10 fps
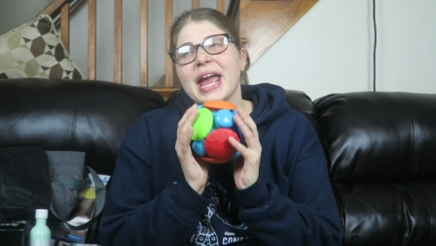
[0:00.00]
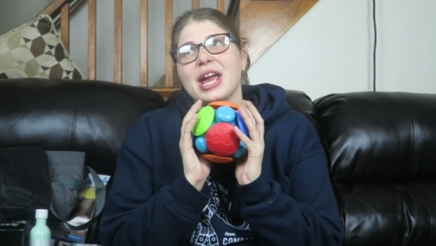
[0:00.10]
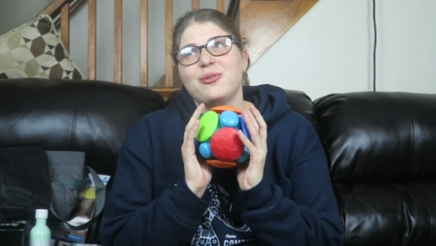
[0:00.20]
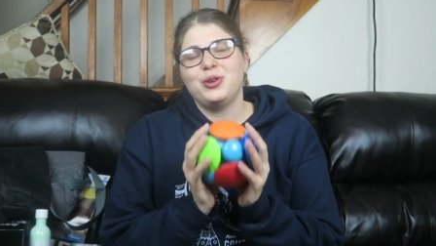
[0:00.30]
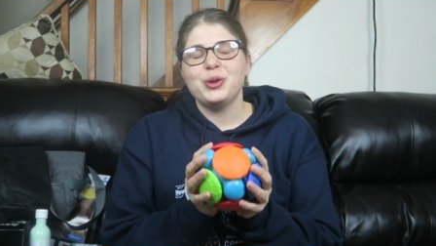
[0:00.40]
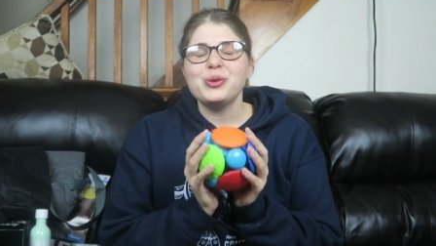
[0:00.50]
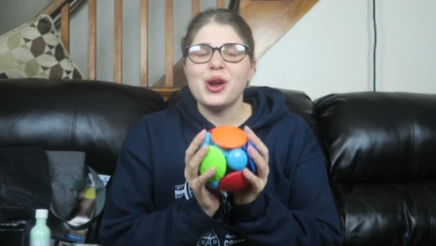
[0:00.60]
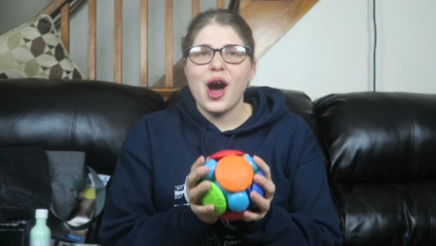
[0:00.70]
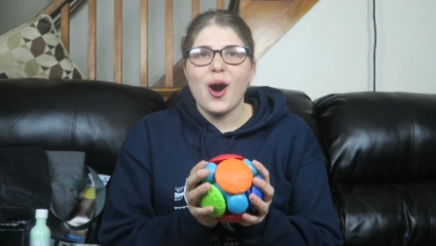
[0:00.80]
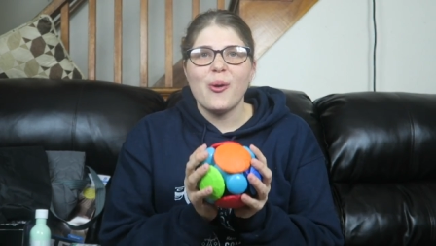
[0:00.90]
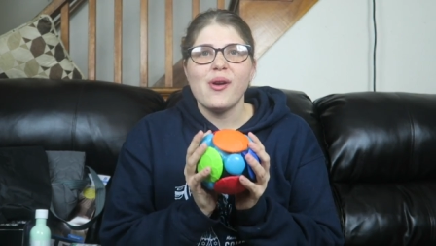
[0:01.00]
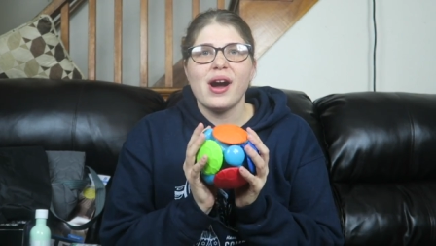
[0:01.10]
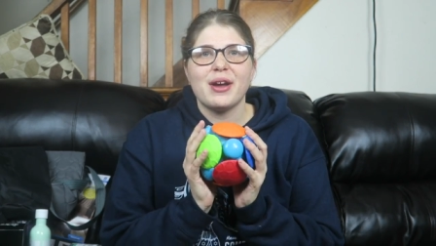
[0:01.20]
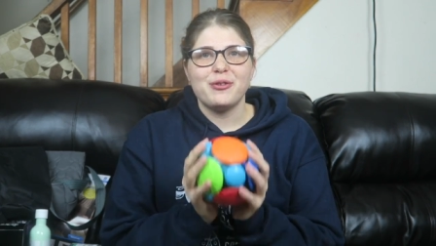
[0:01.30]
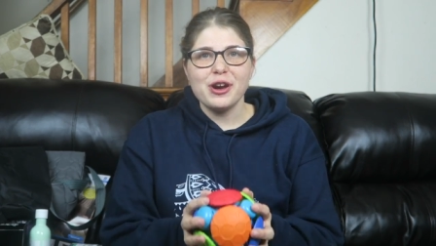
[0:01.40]
if you know,
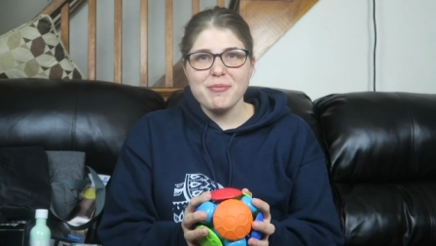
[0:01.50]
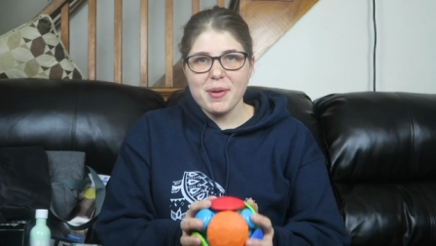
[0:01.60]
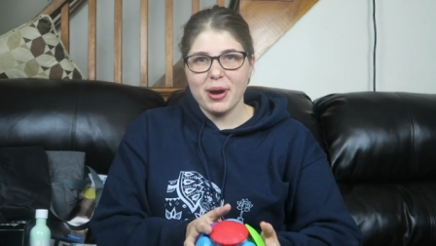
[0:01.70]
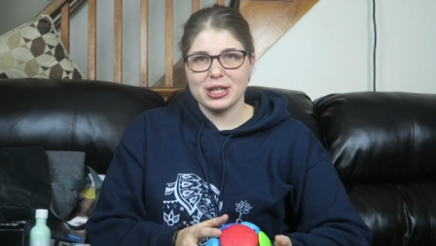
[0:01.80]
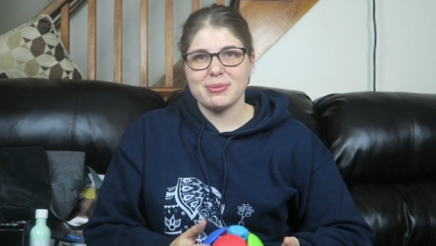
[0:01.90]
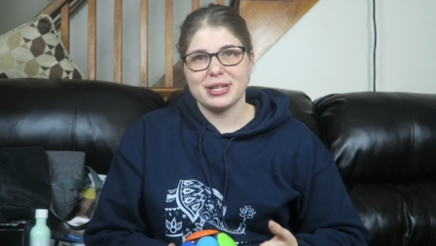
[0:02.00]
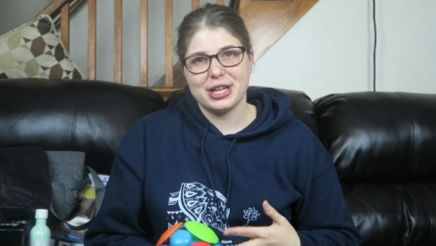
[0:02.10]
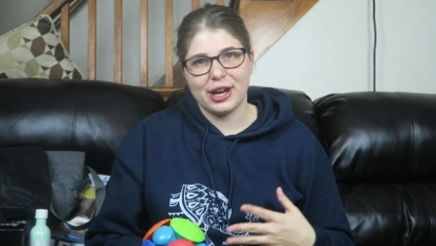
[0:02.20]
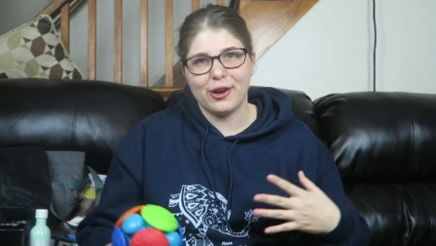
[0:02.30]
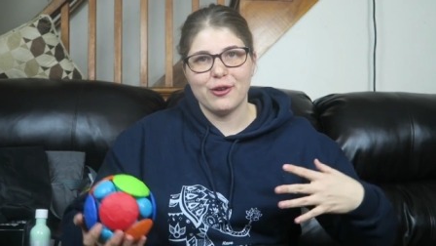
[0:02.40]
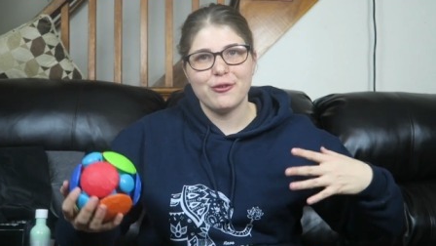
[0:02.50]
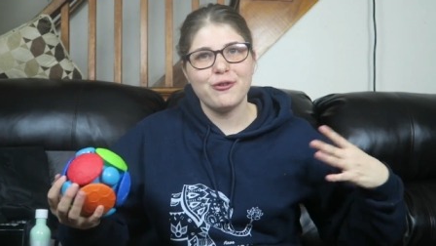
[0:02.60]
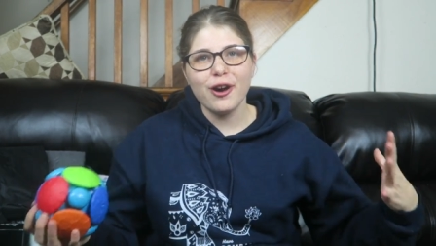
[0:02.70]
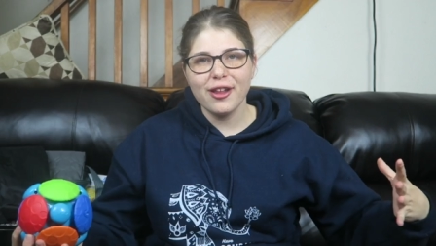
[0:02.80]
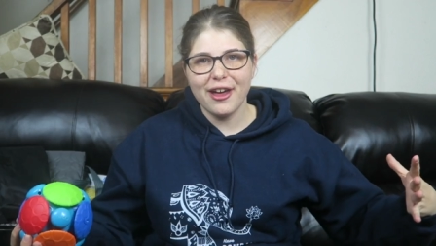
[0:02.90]
if you have been watching my channel
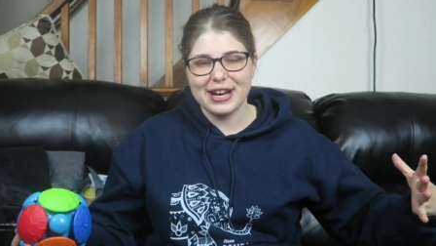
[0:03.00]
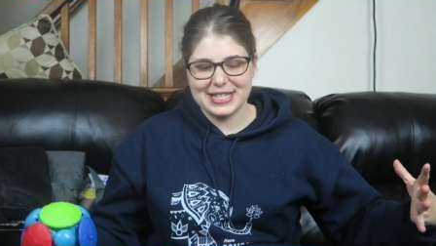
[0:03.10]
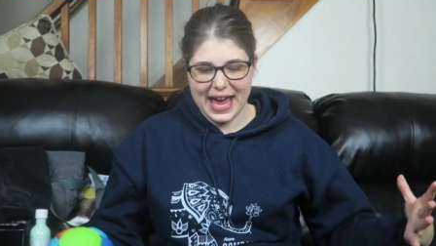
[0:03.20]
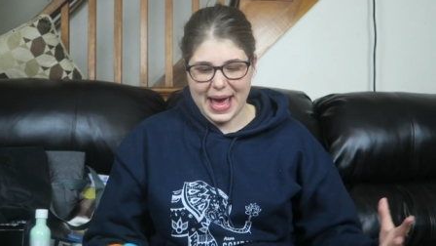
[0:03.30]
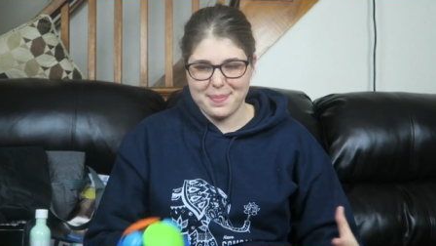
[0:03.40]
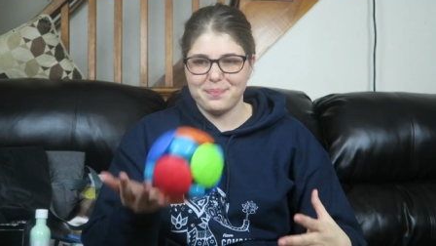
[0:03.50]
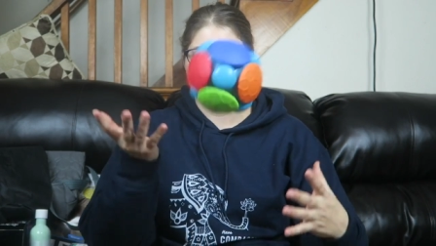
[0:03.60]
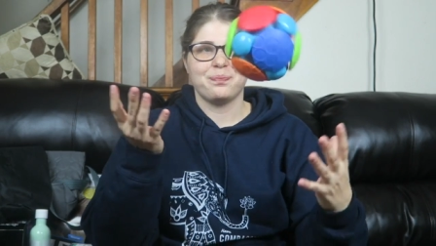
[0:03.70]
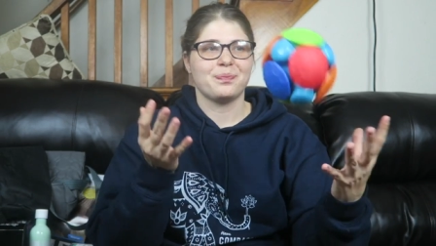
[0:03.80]
for a long time,